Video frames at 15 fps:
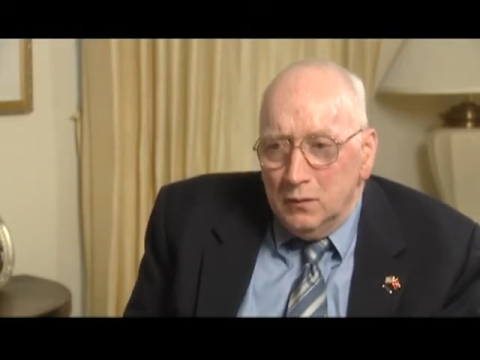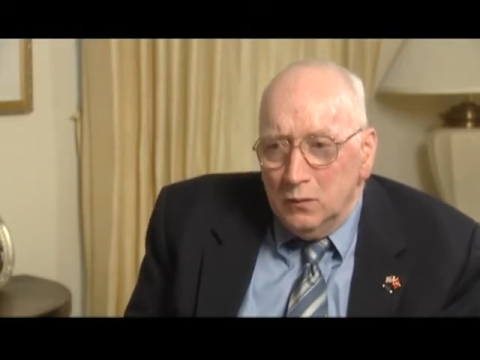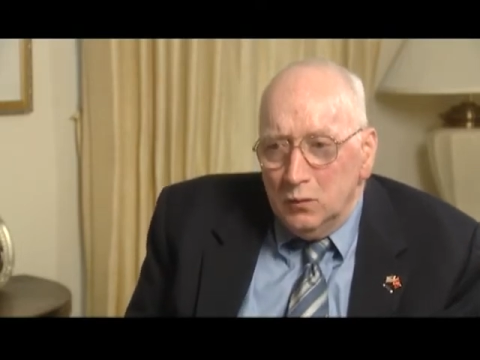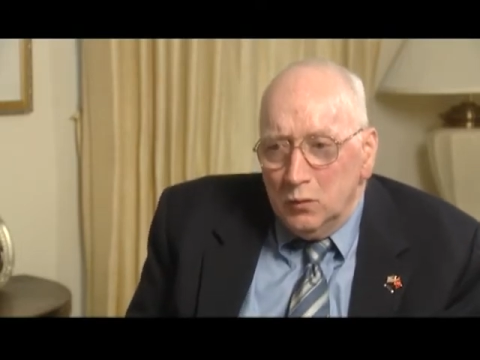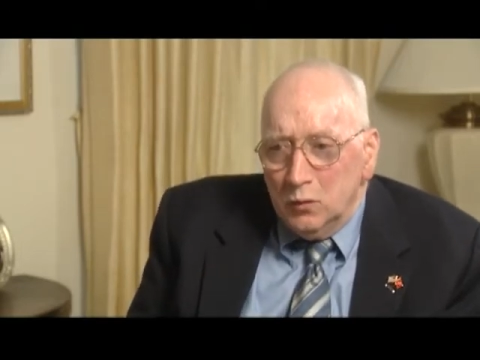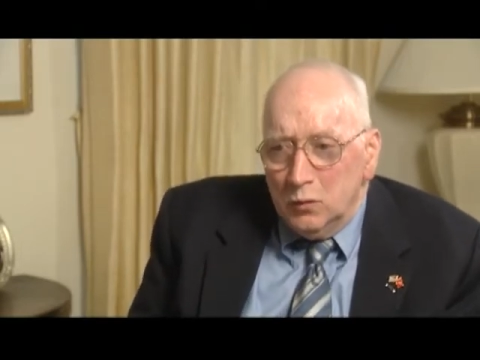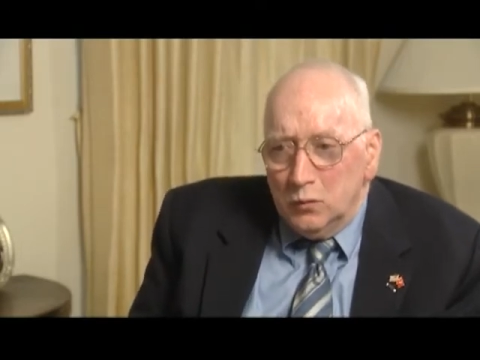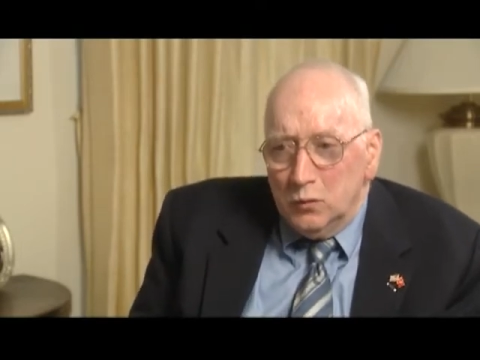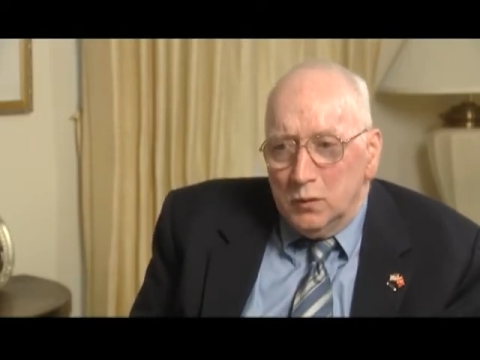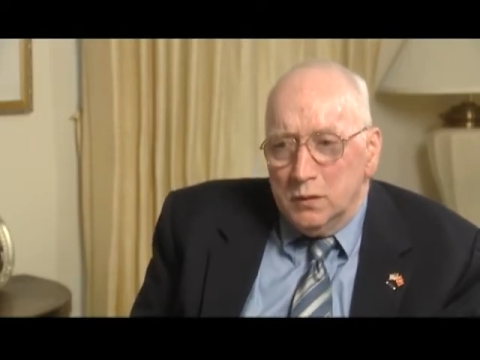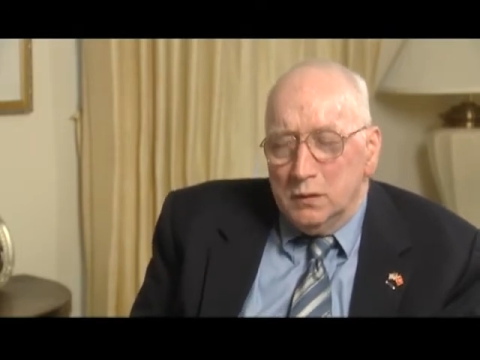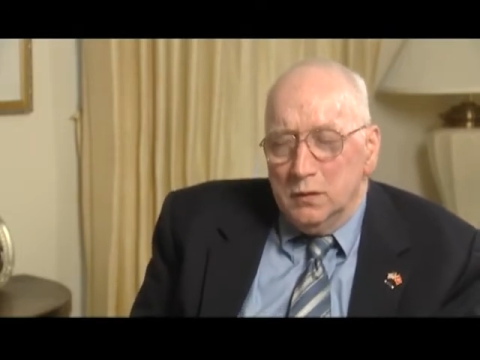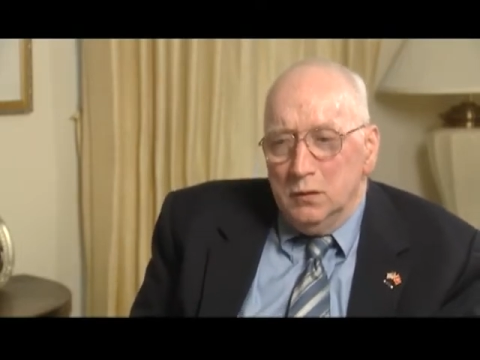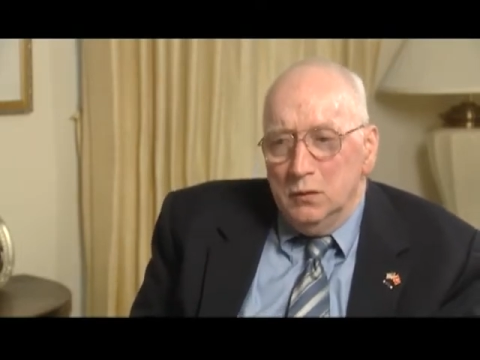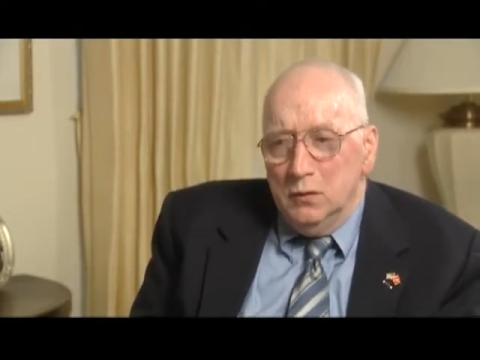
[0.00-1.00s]
World War
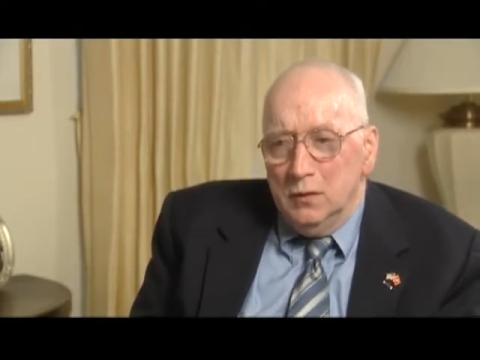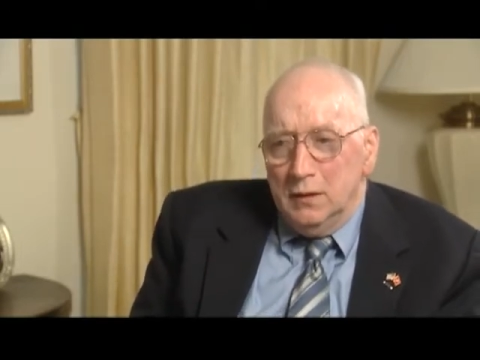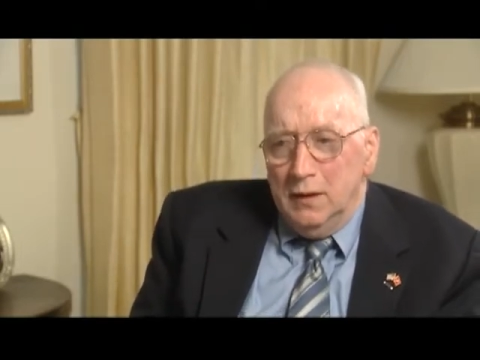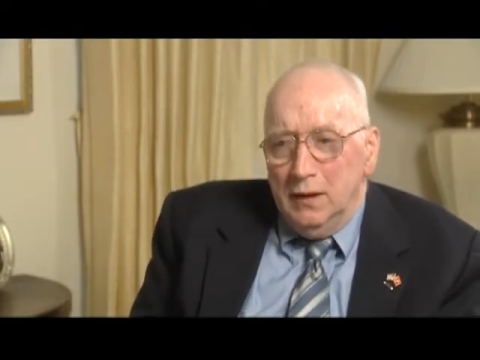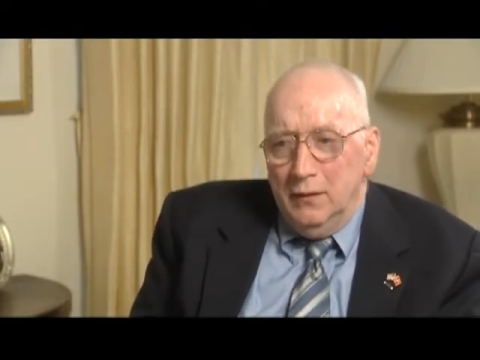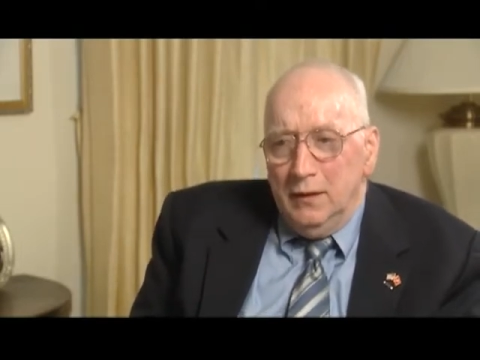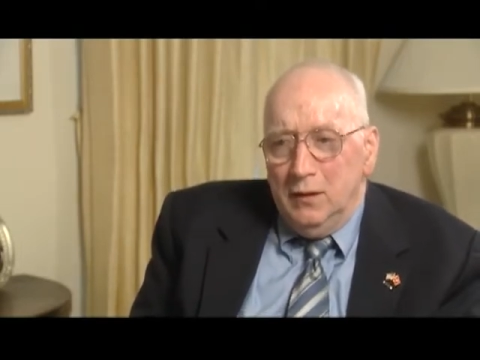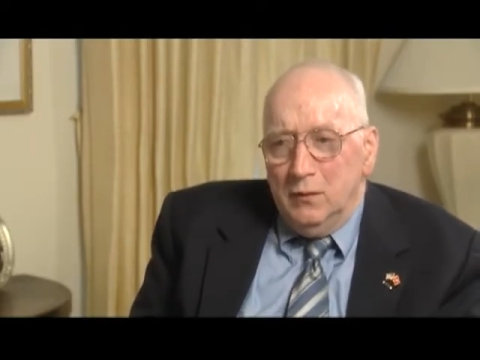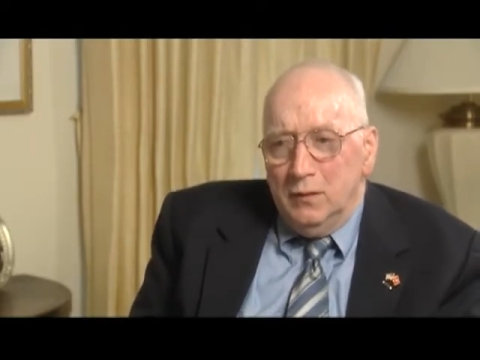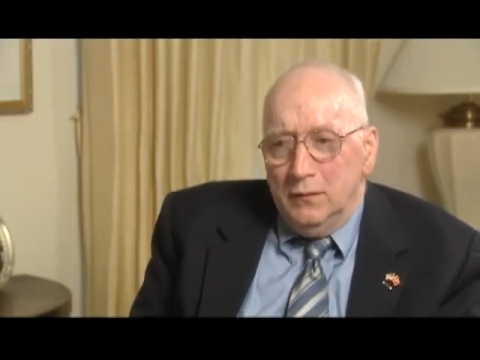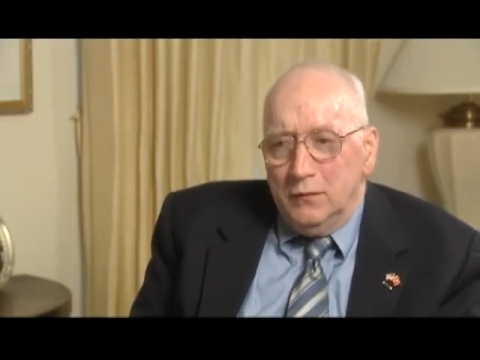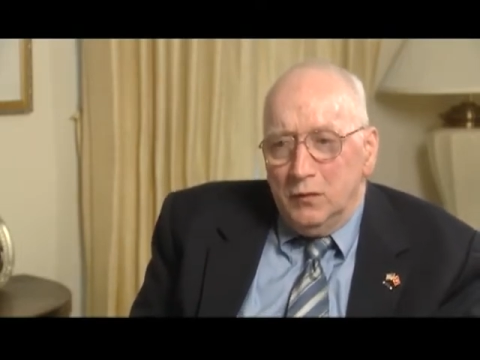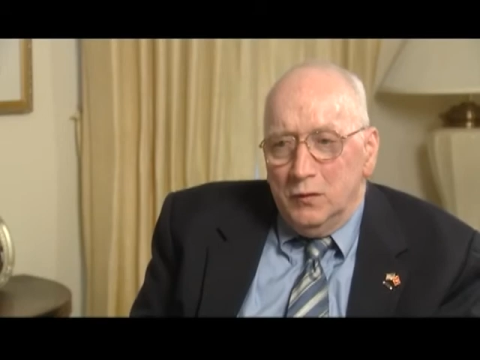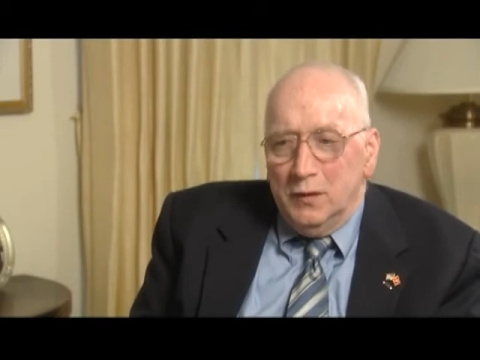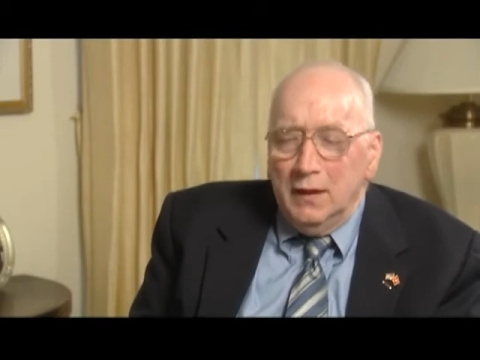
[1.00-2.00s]
II and how that would
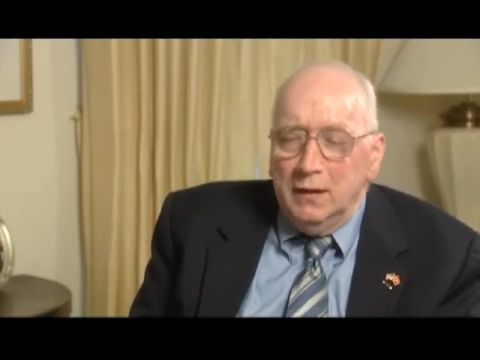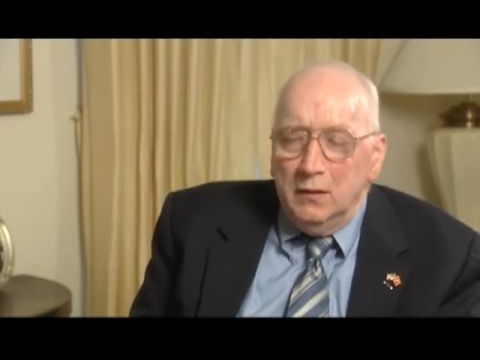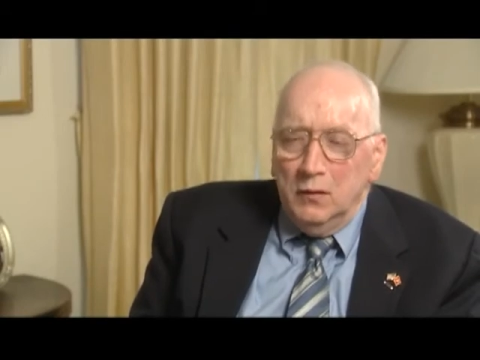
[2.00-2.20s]
have turned out in